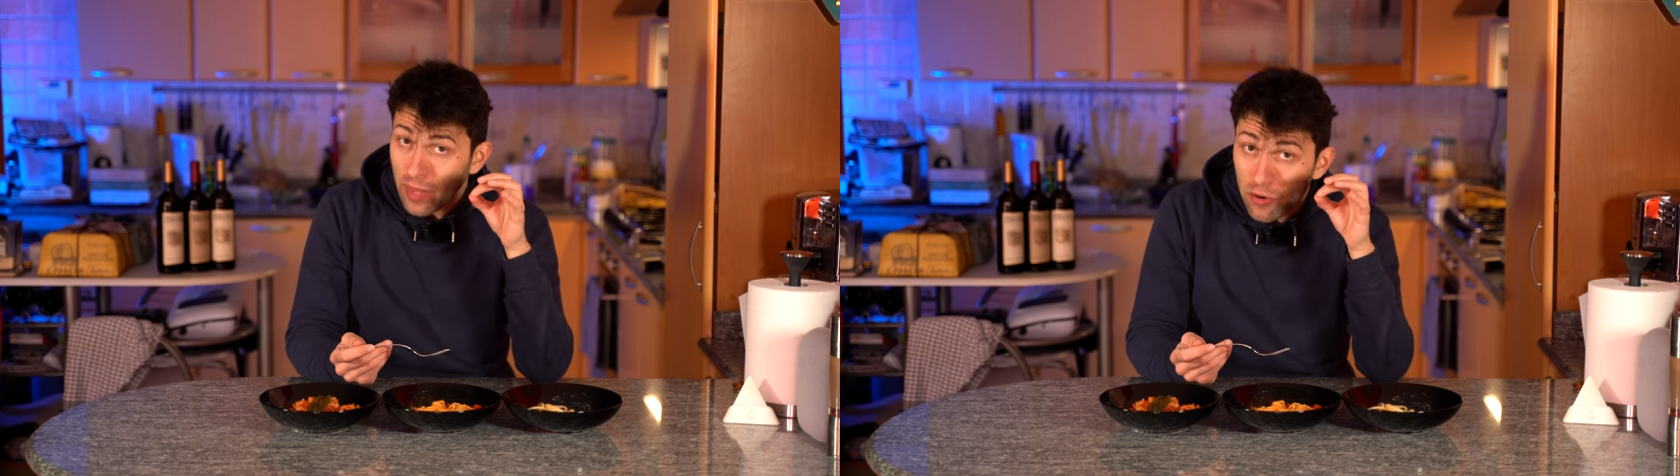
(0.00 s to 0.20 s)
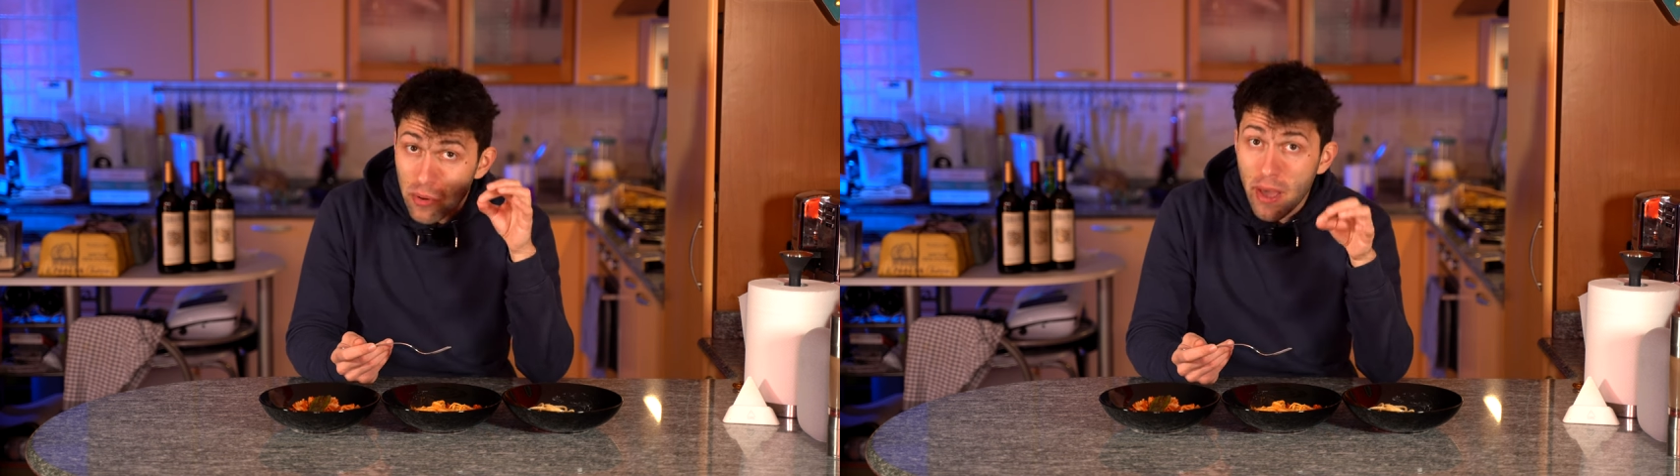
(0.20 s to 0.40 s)

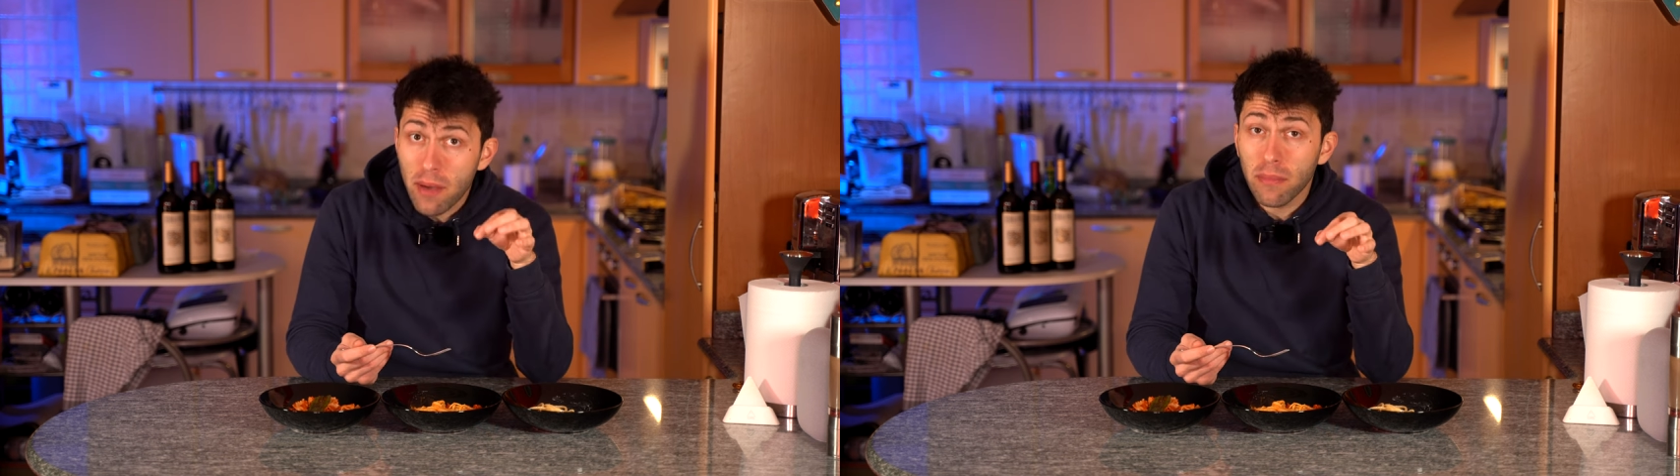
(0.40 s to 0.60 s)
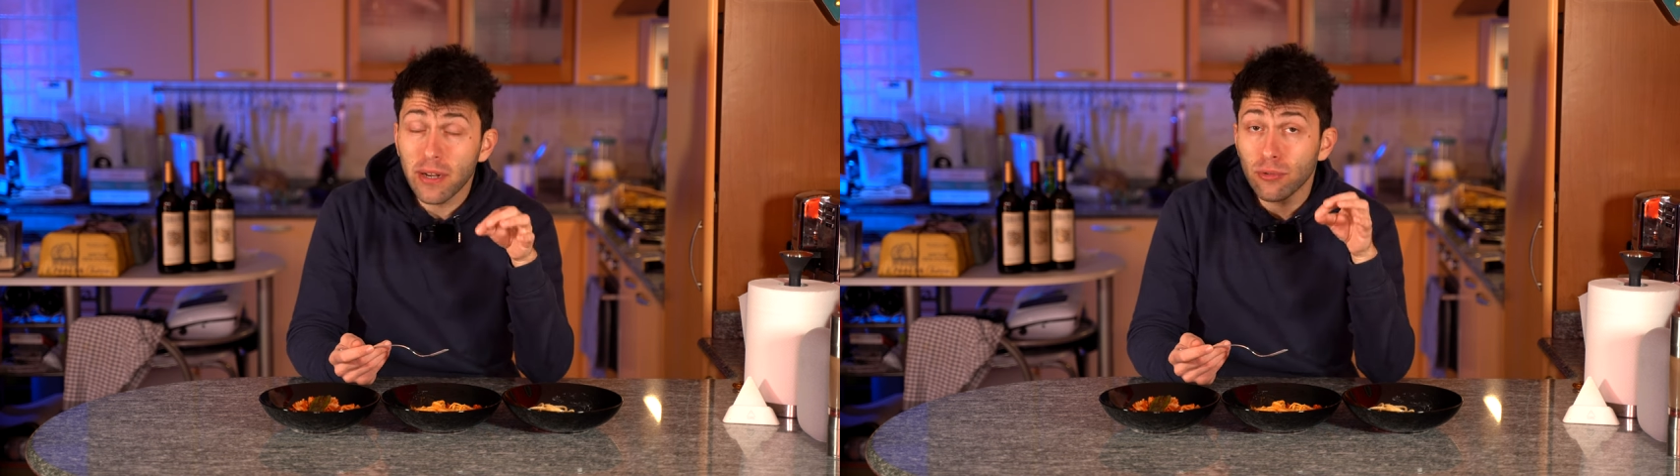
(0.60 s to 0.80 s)

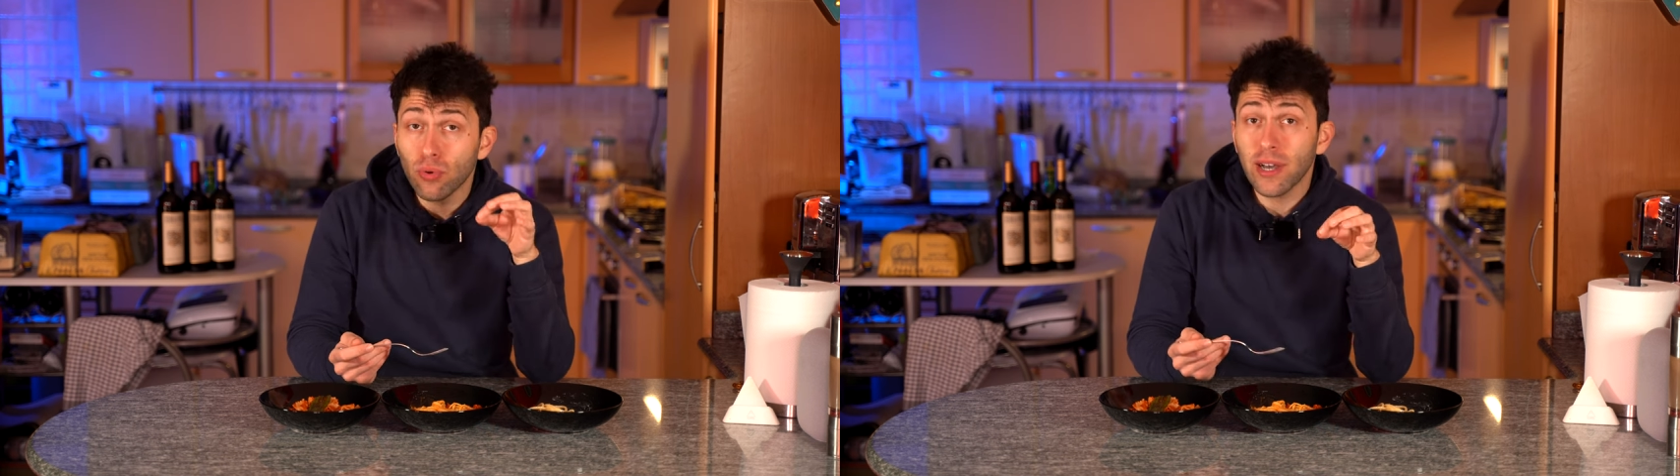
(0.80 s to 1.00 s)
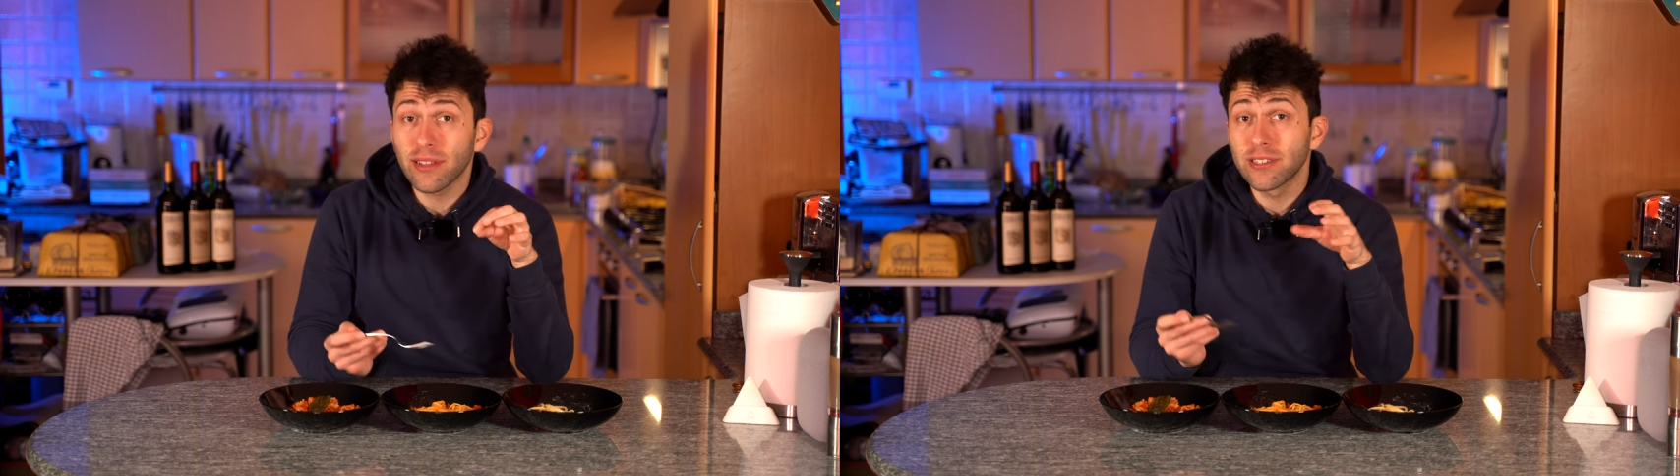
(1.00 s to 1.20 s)
Remember
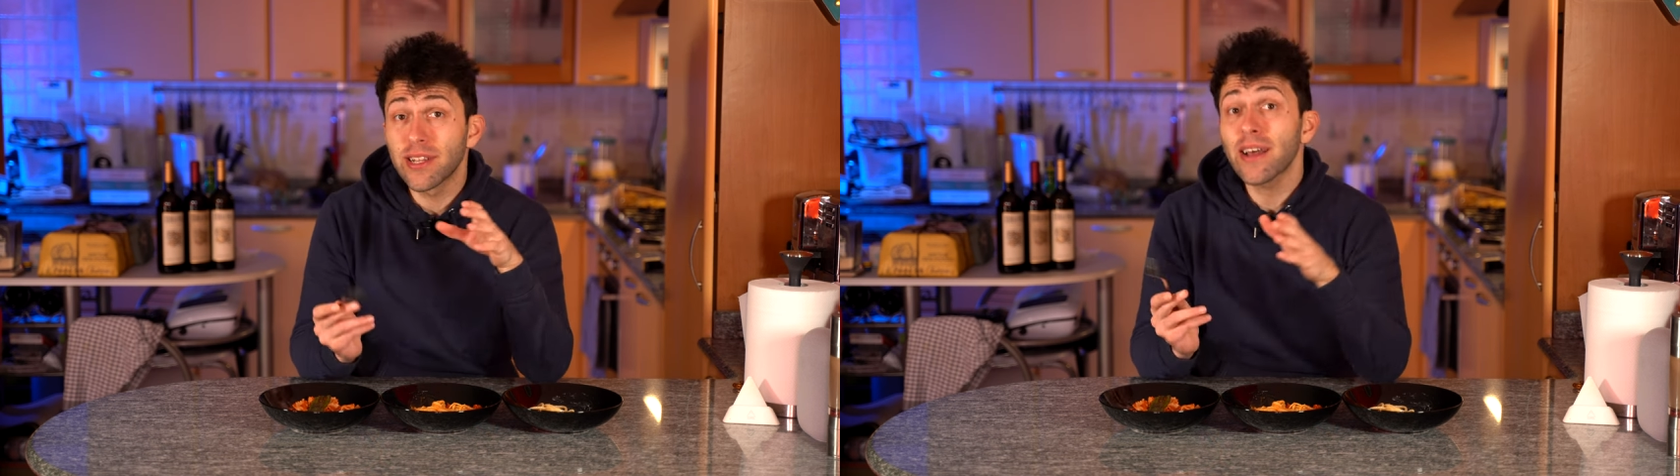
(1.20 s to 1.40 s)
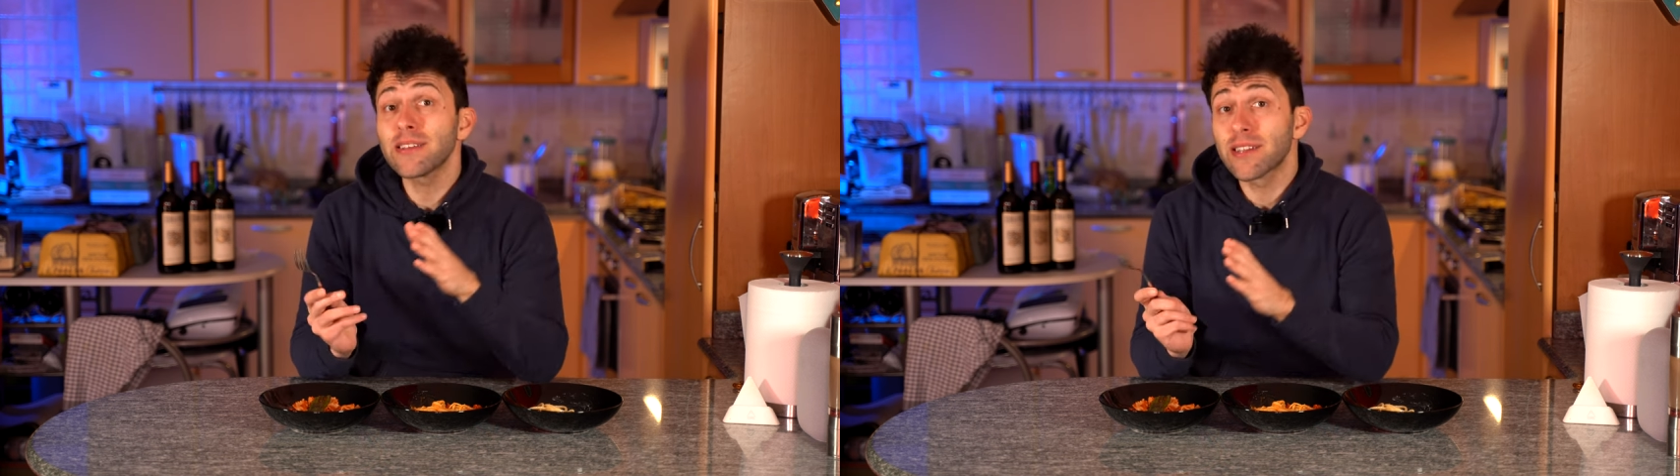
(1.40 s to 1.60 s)
to add
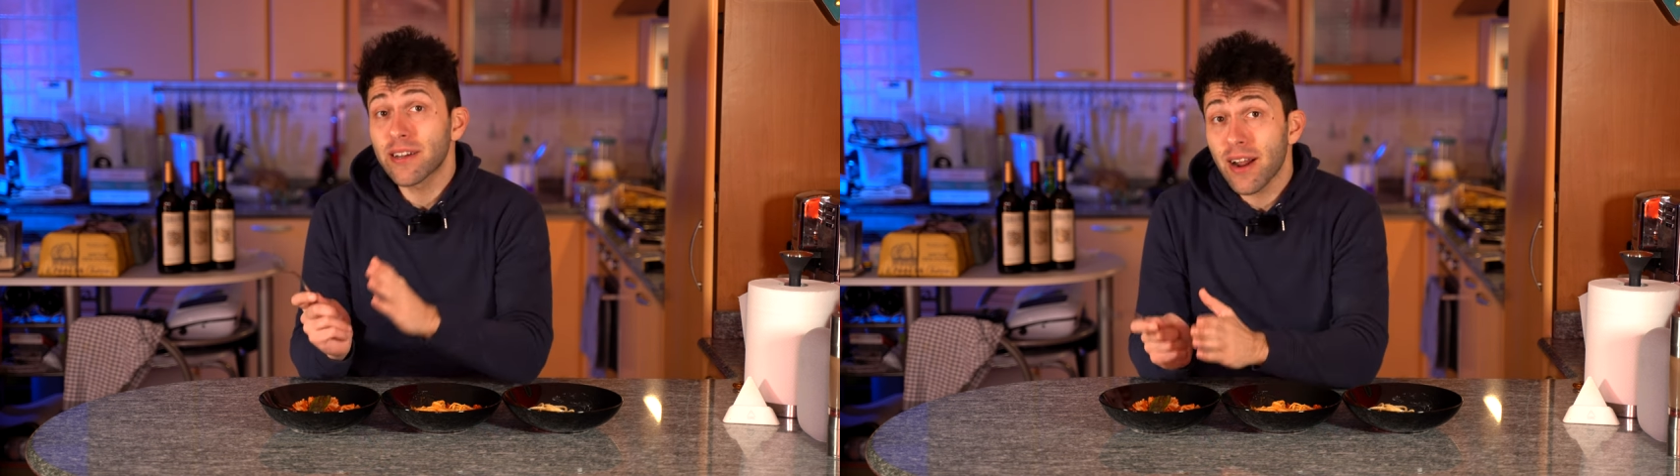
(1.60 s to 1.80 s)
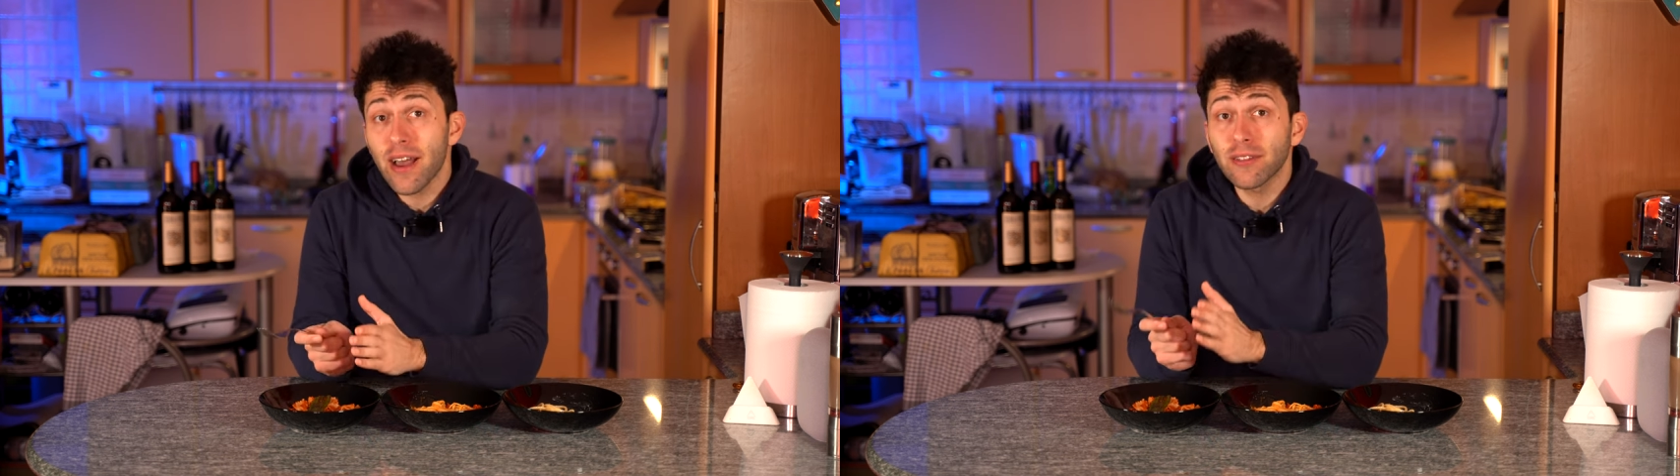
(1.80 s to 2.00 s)
just
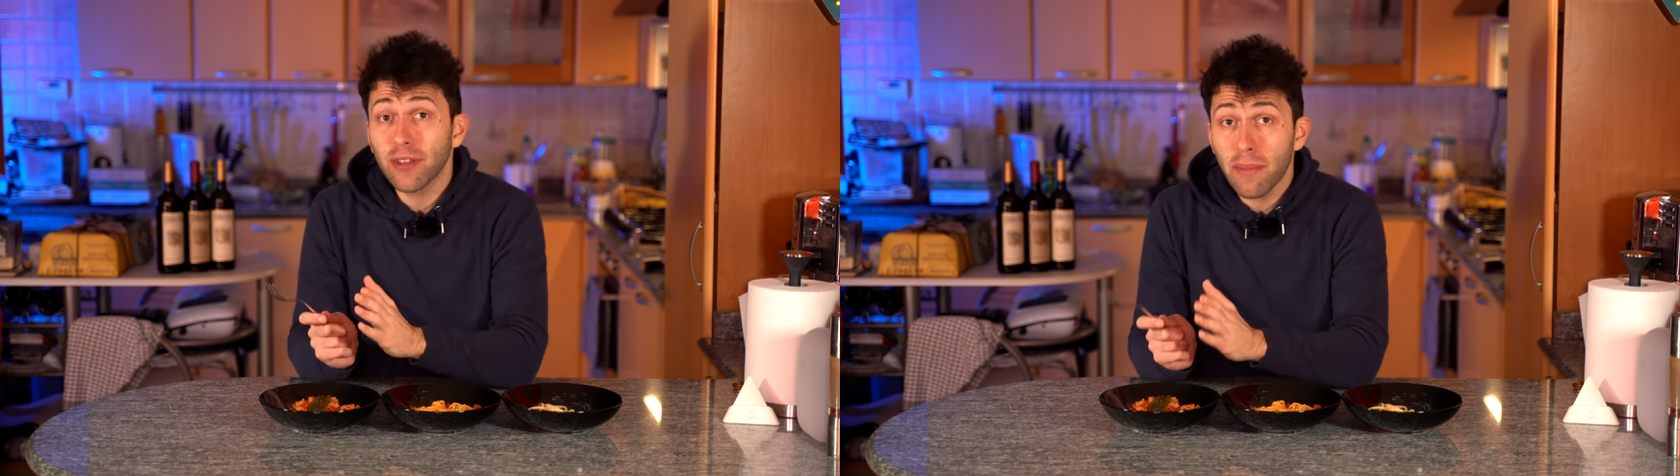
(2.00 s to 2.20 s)
the right